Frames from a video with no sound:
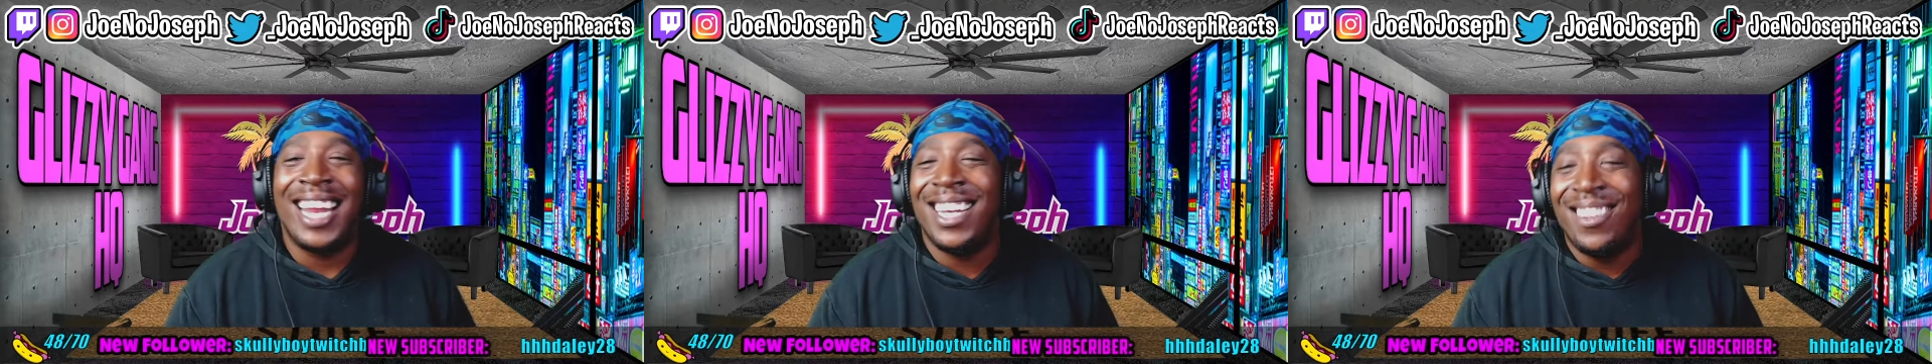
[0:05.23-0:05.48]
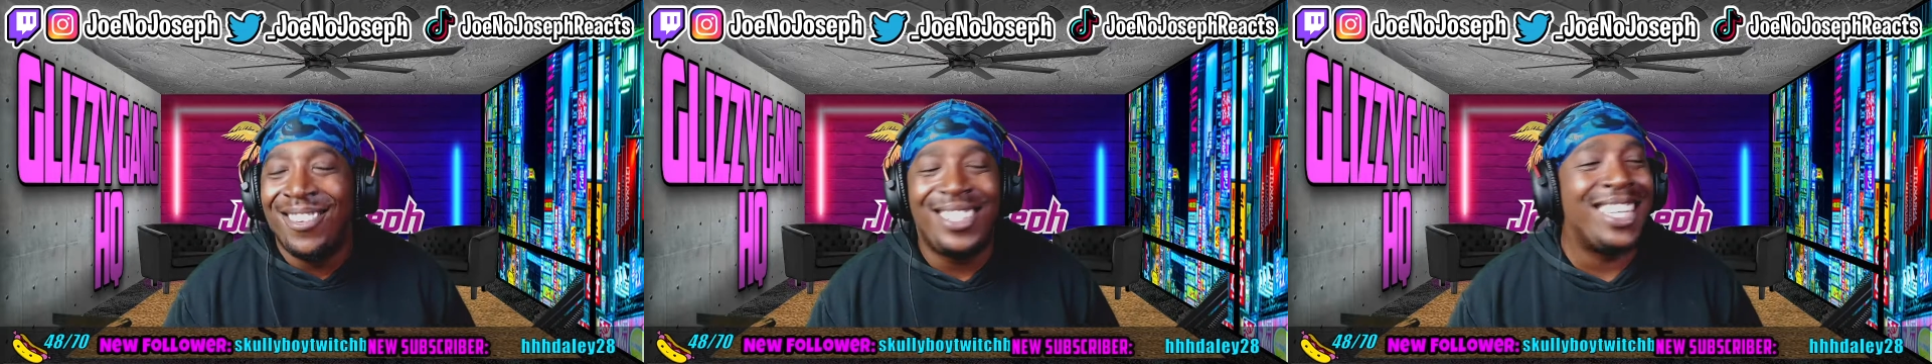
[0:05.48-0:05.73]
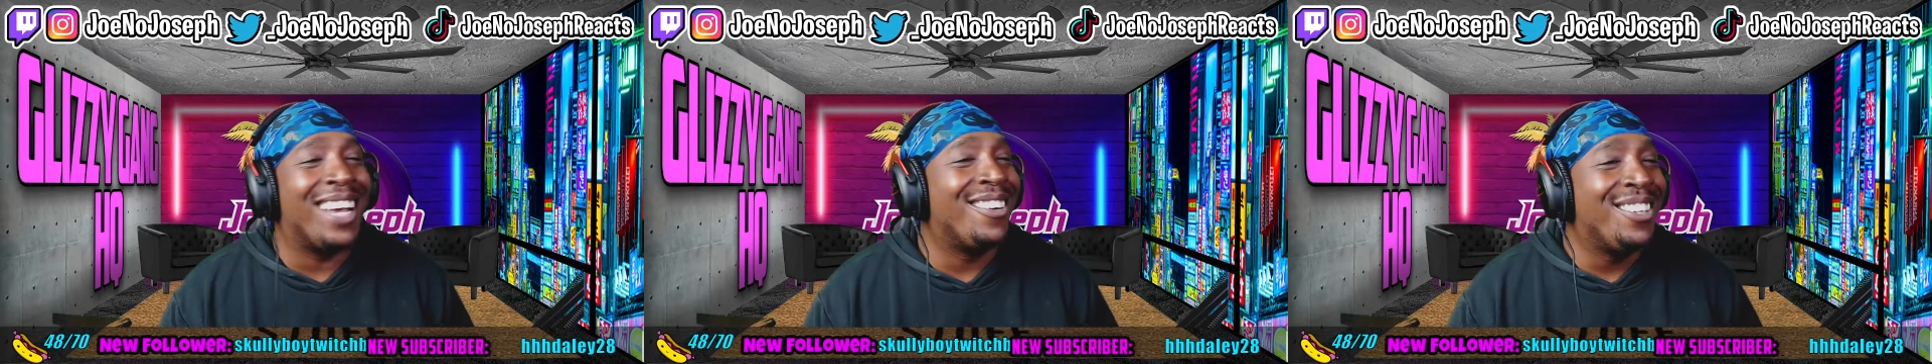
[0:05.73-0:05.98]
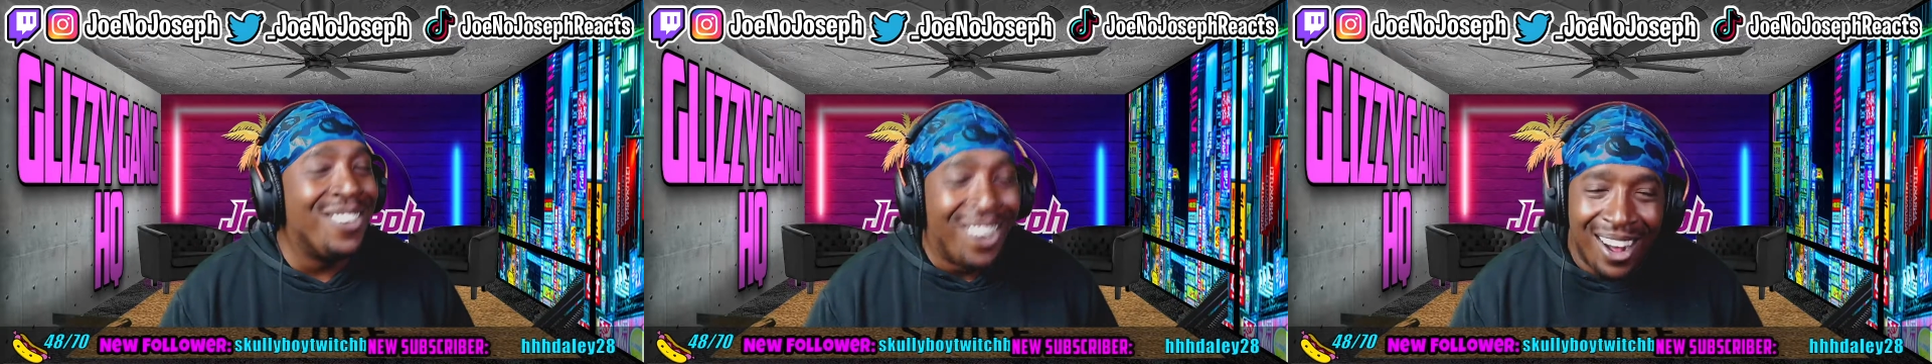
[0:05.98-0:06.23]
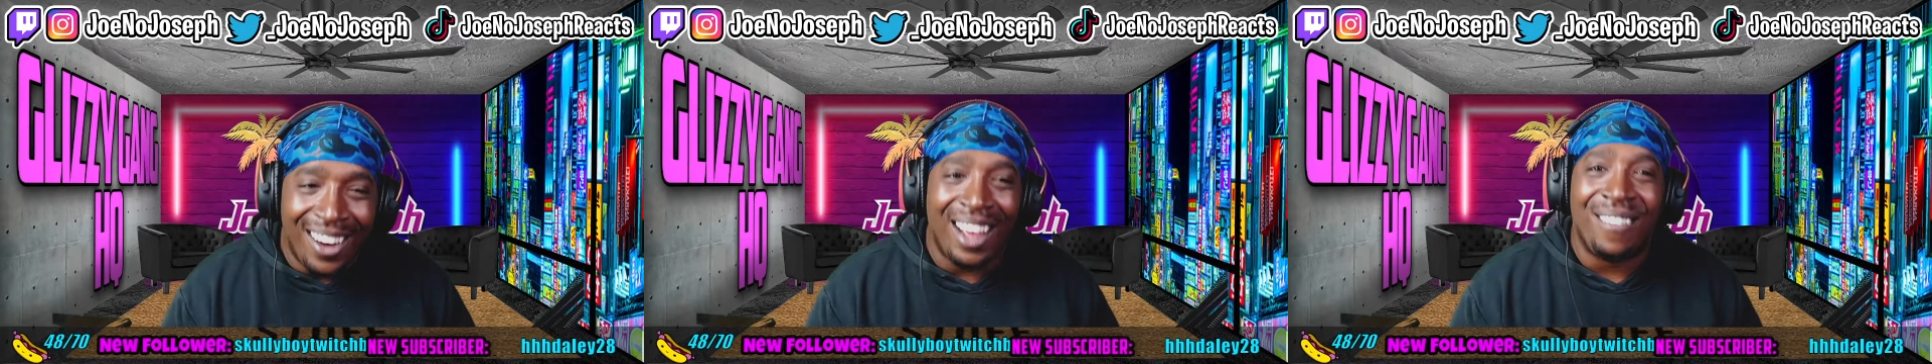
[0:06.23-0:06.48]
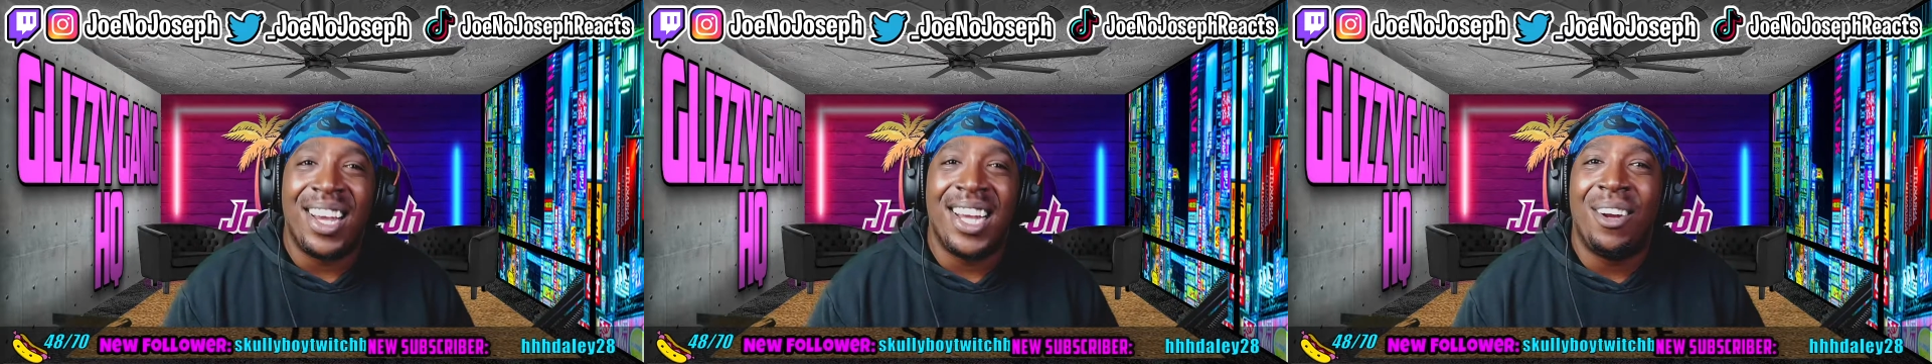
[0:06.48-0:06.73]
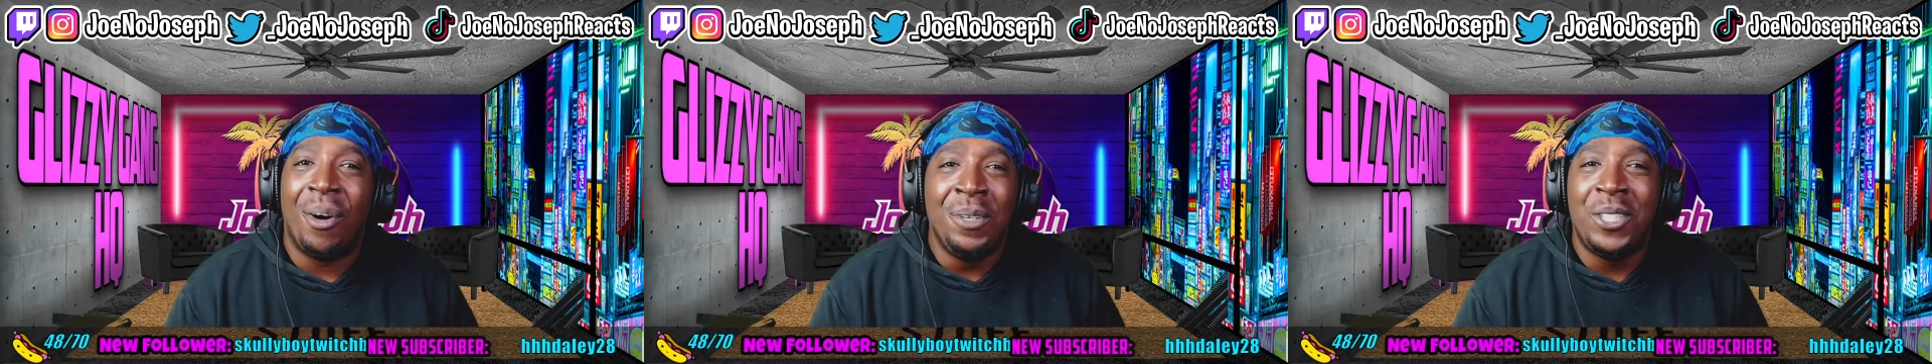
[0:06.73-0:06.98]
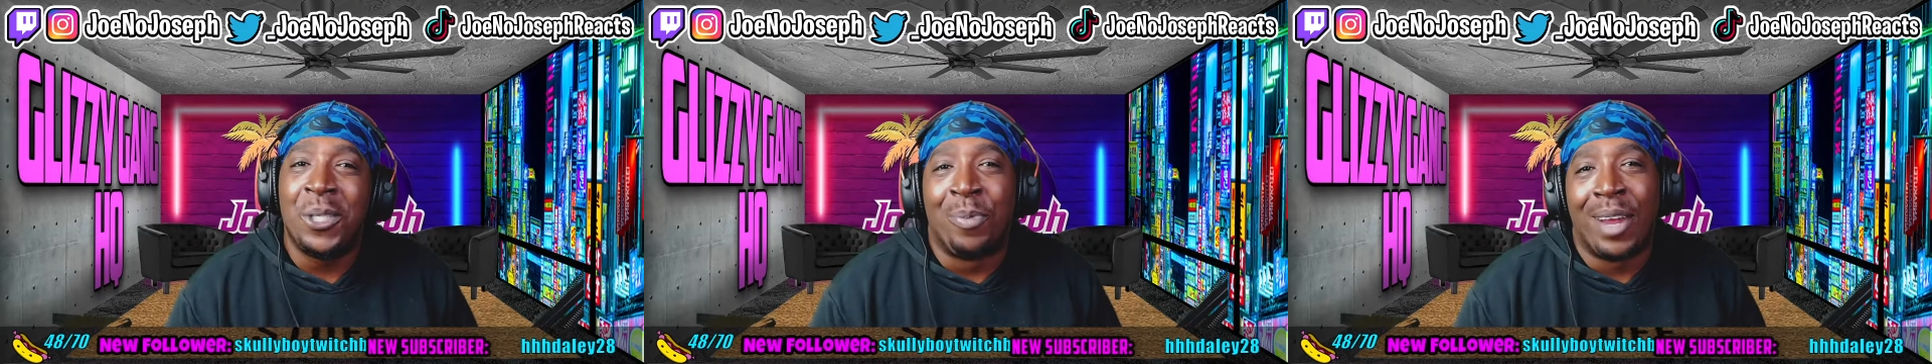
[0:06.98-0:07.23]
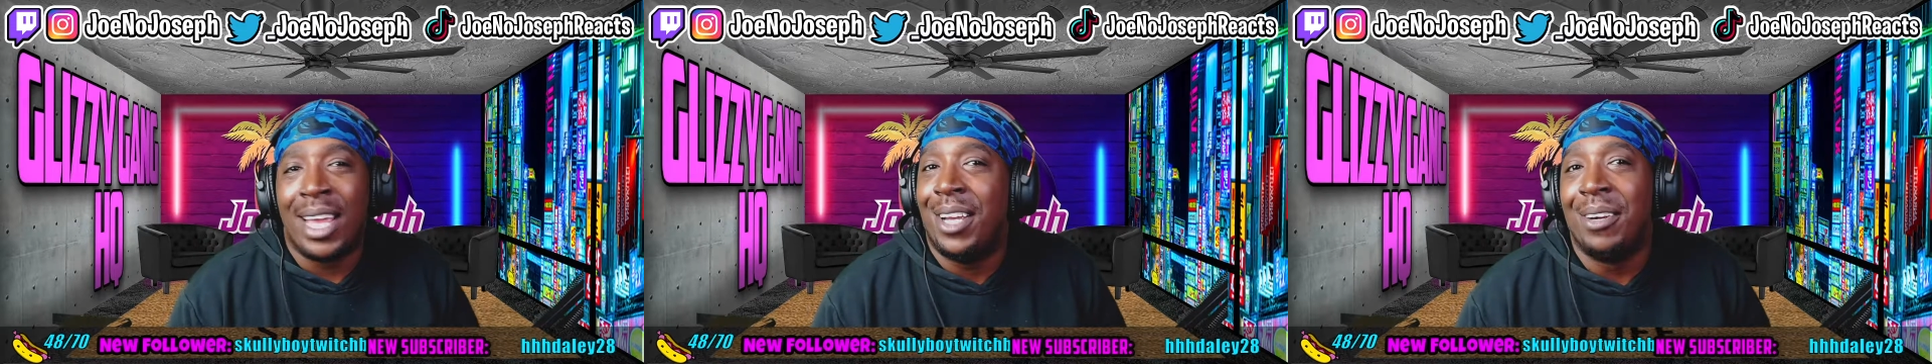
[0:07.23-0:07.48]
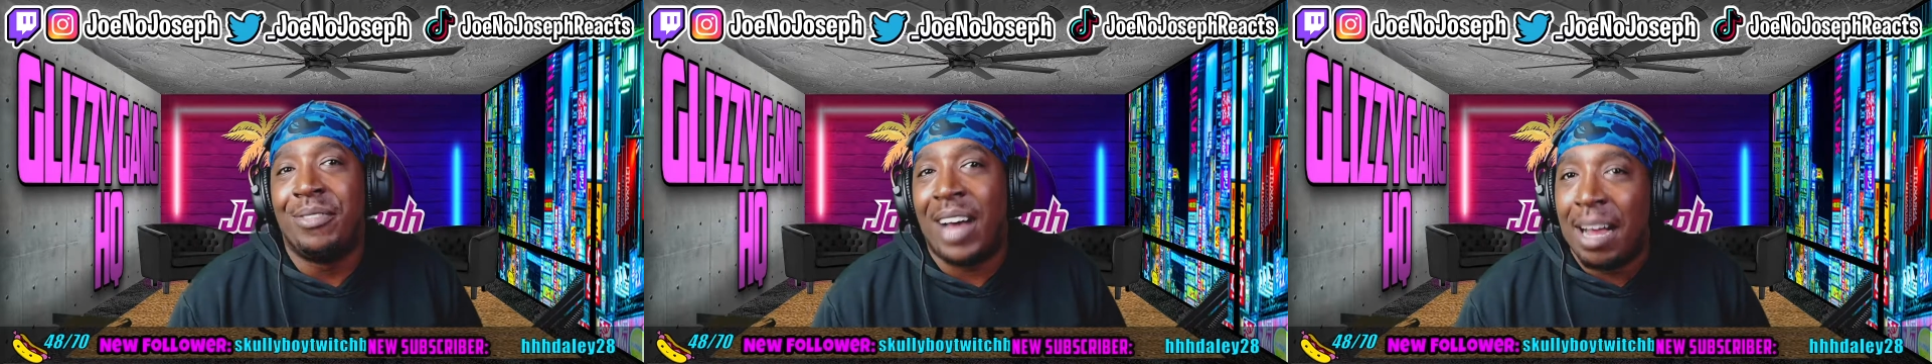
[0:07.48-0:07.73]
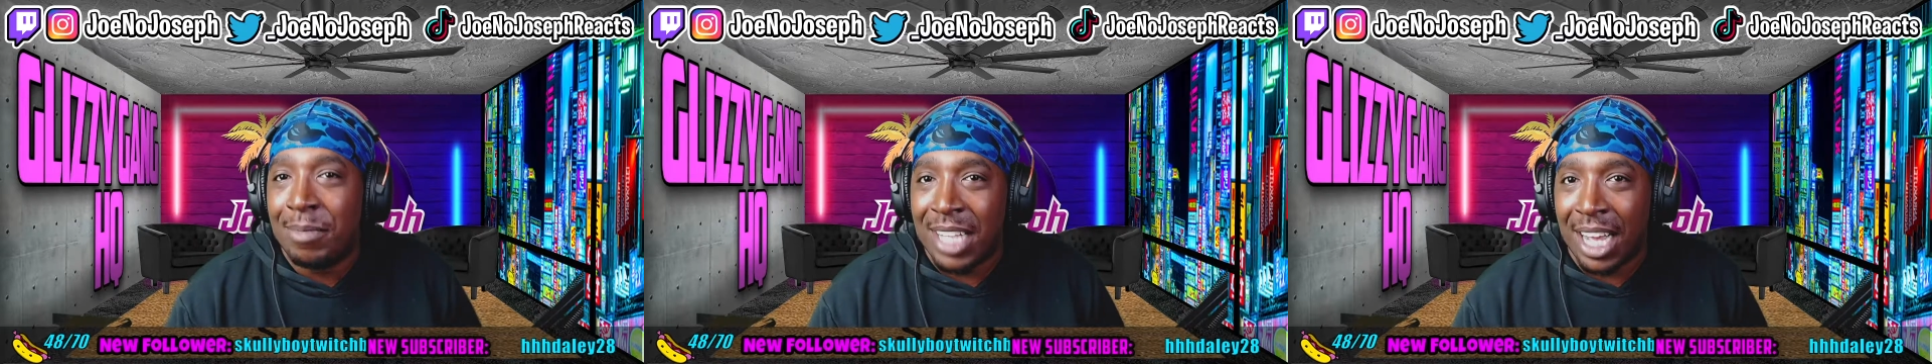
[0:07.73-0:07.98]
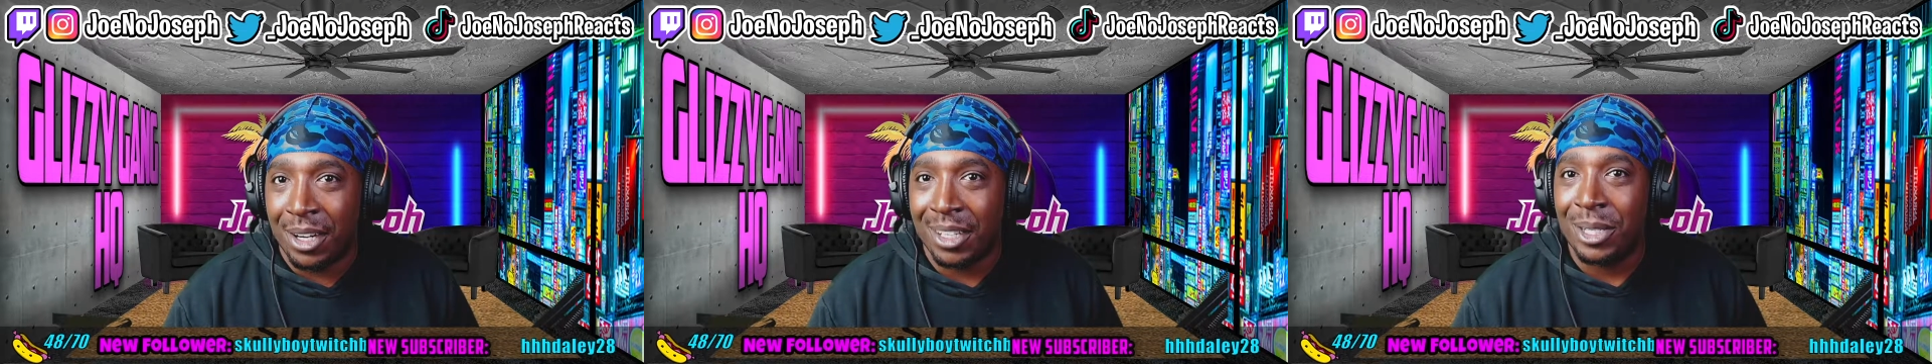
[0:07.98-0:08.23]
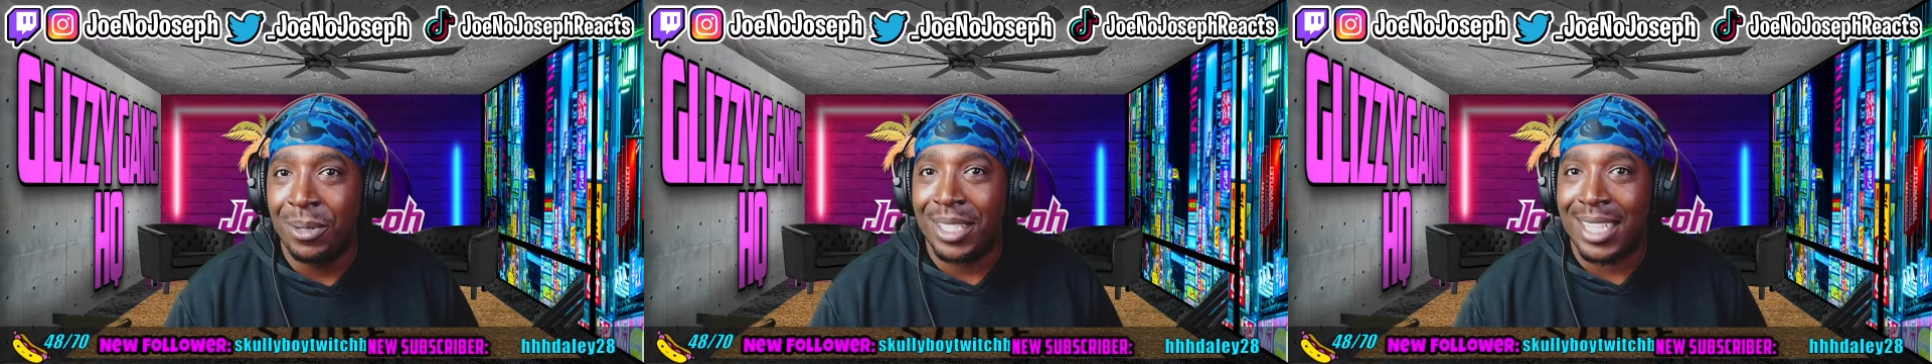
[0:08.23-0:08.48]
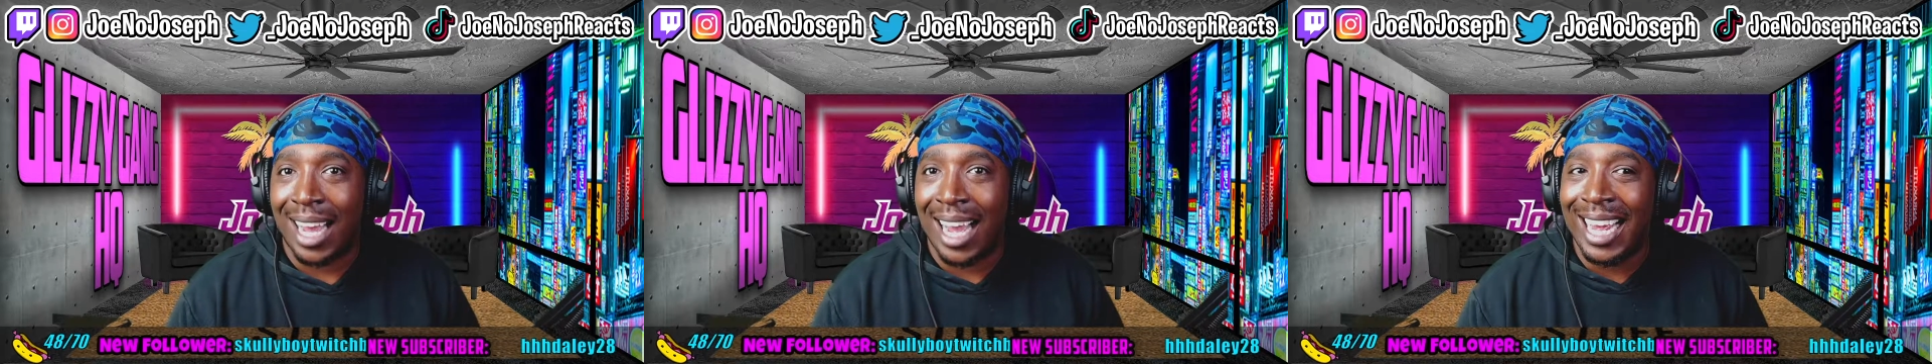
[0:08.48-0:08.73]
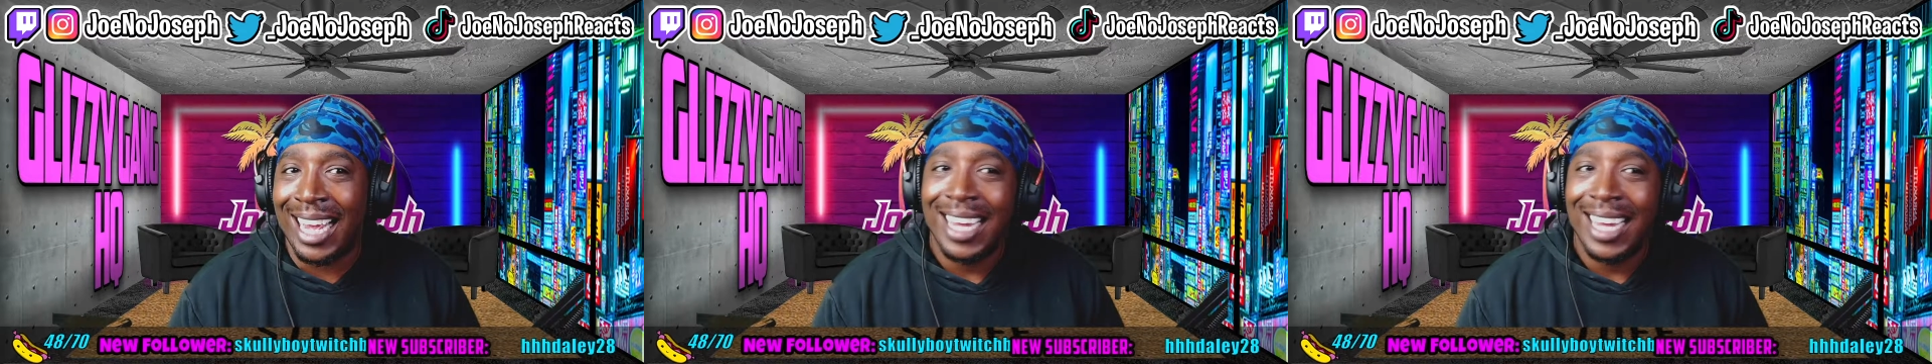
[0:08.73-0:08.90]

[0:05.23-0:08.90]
in, new channel, do all that, man. The homies just bringing good vibes out here to us, all right?